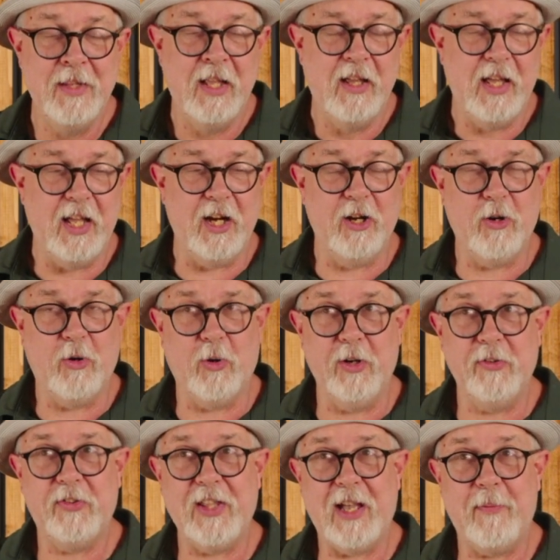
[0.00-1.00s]
And of
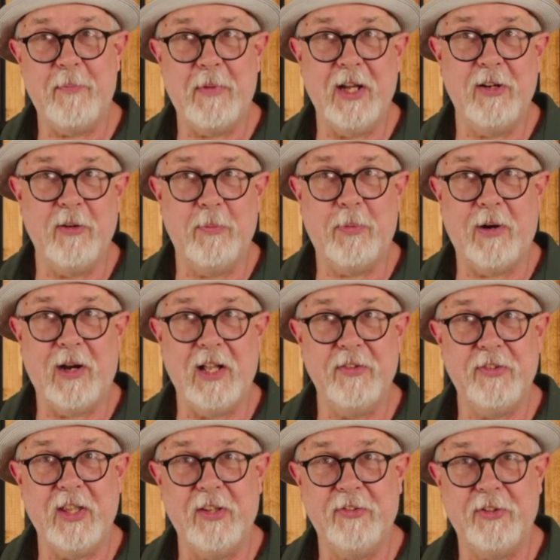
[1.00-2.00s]
course, that
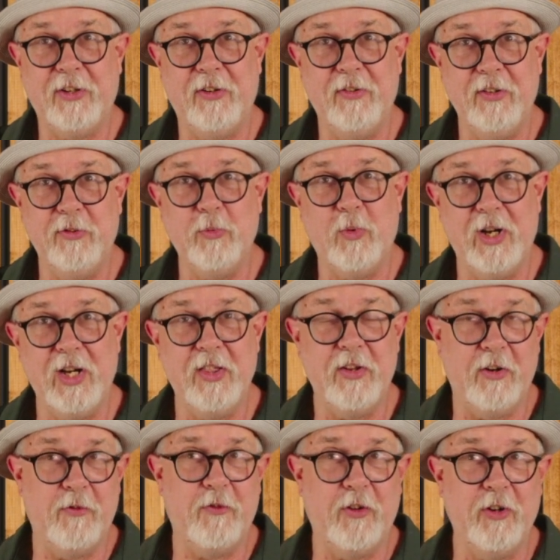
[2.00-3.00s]
microprocessor is one of
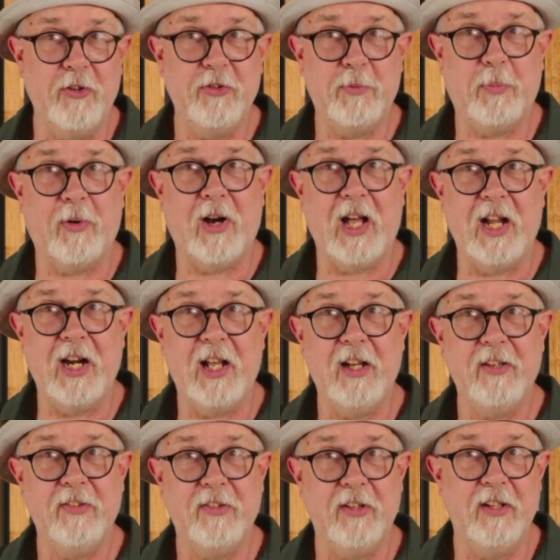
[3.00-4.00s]
their first
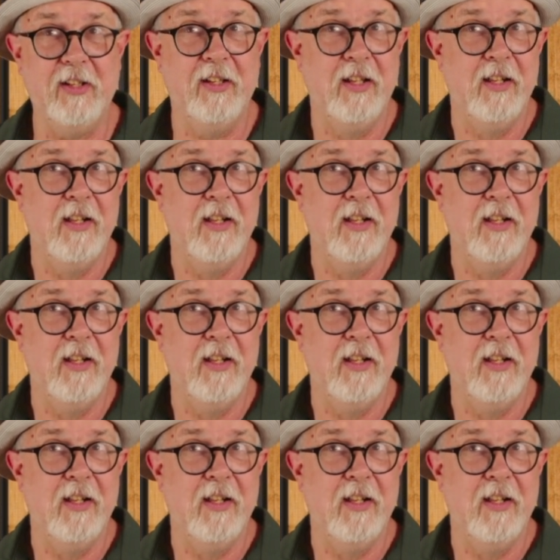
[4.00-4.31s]
products and